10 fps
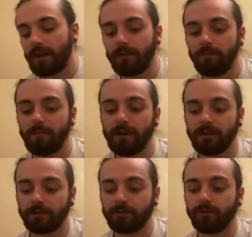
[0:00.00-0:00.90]
make
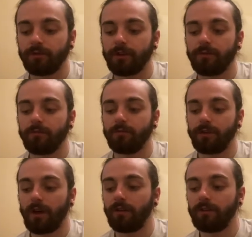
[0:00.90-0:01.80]
a story. We
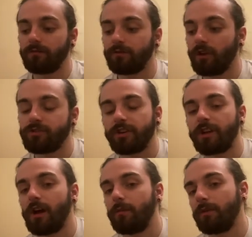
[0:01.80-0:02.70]
can't touch a
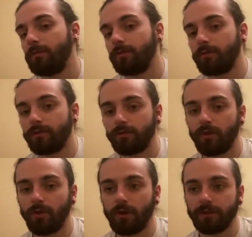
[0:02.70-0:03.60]
camera before you've
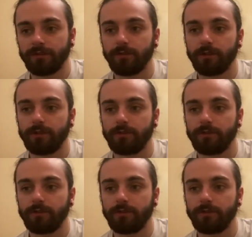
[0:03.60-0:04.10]
got a story.